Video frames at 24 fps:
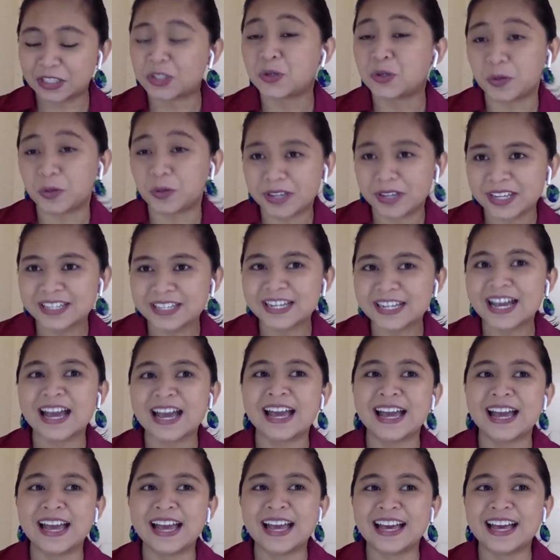joined,
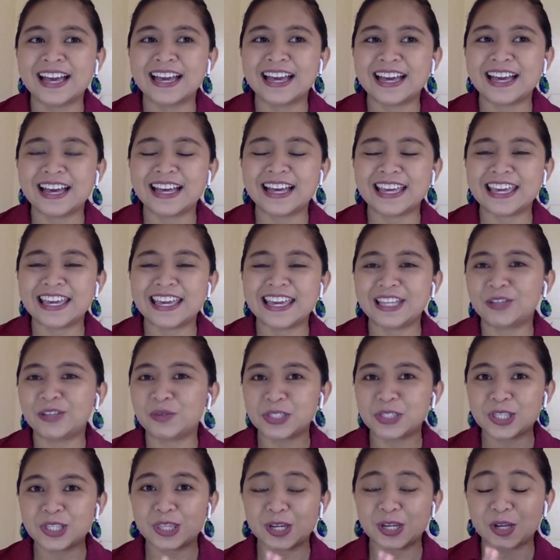it
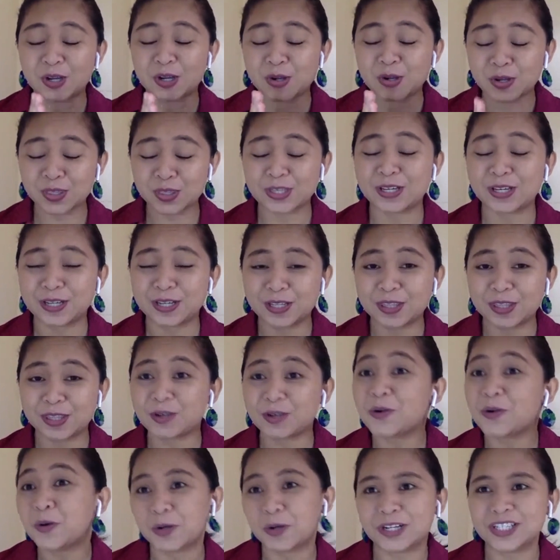was the
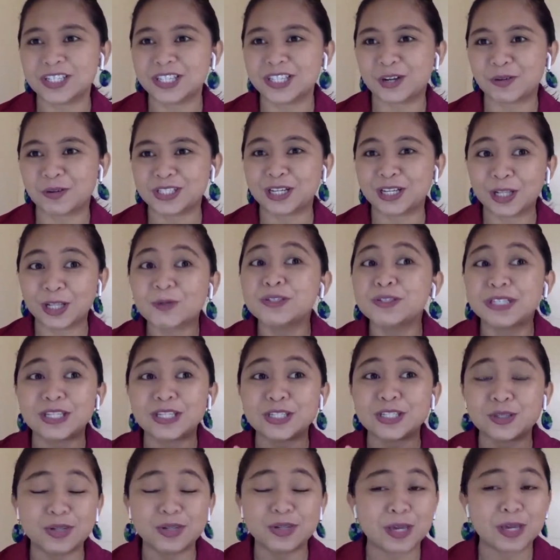course that was
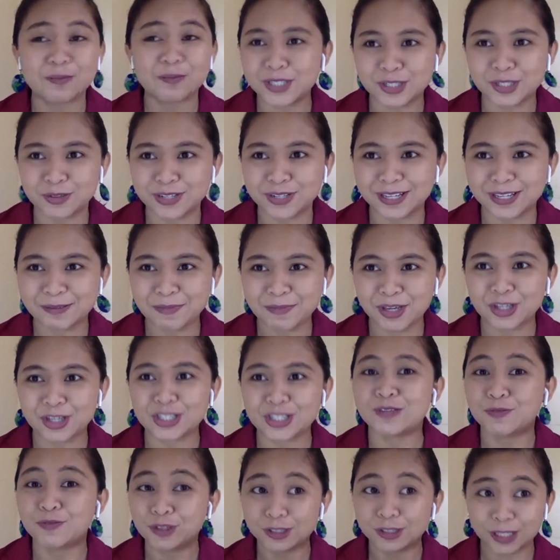closest to chemistry
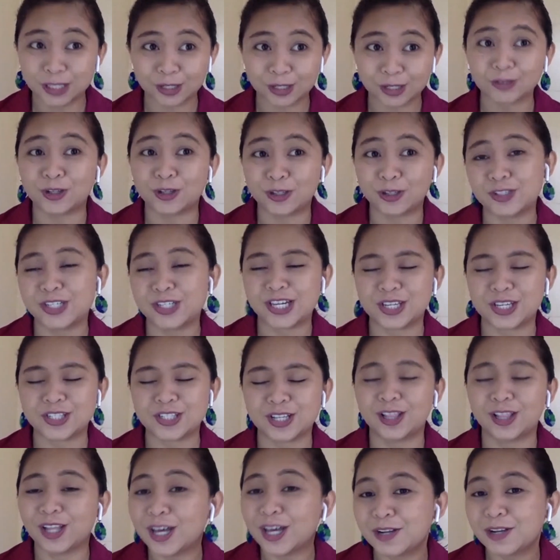because food technology has
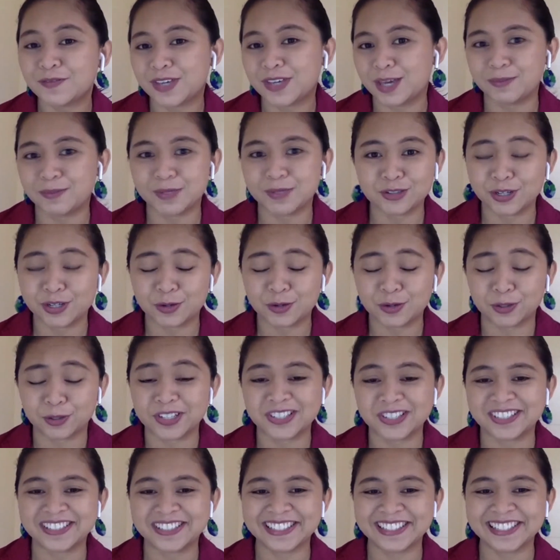a lot of chemistry
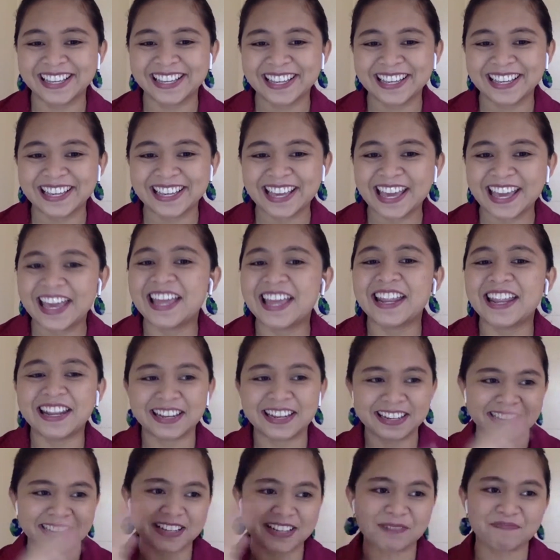courses,
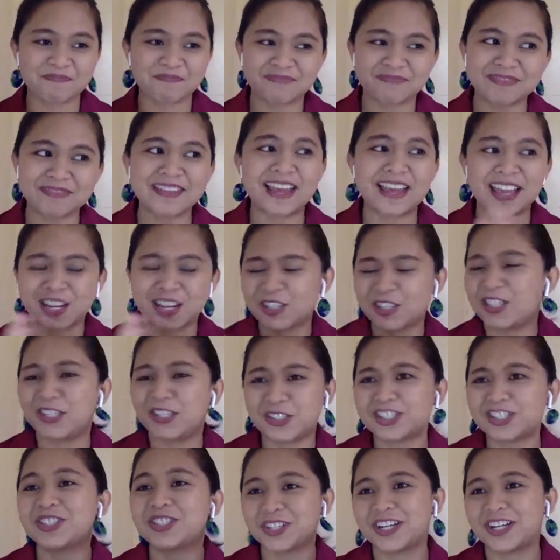and it
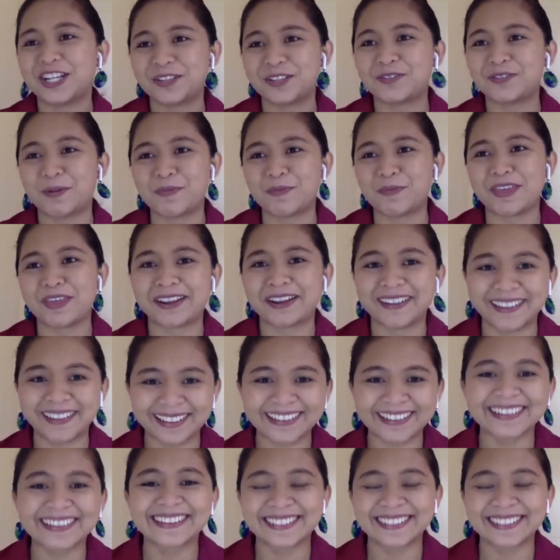just started from there.